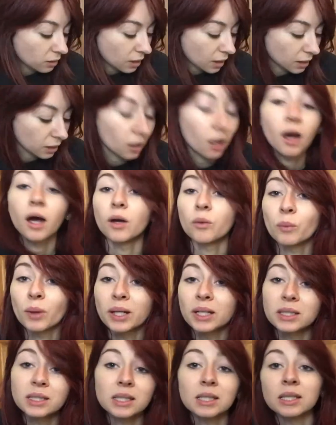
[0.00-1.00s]
Then I
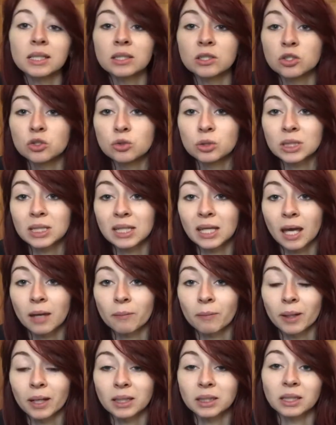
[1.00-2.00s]
went into TK
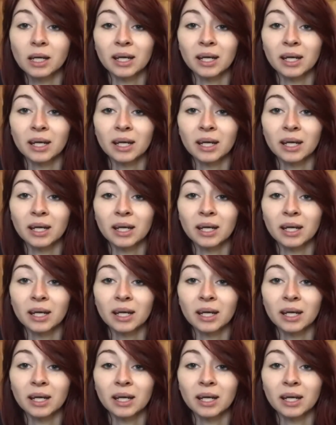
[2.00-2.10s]
Maxx.